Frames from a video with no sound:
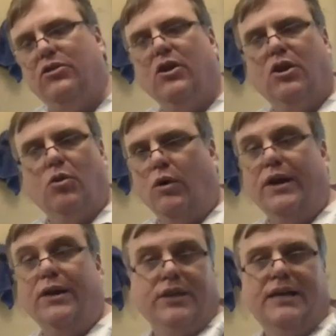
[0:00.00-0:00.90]
whatever
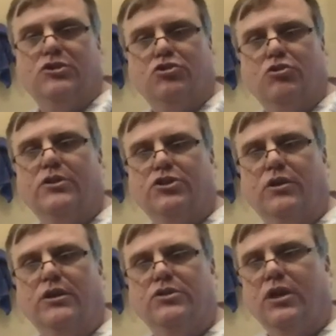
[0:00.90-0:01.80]
that structure is.
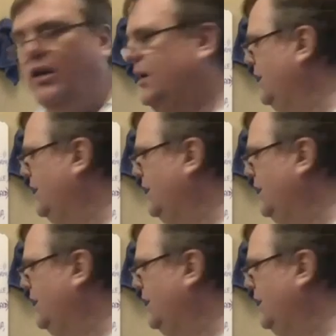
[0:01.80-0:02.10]
If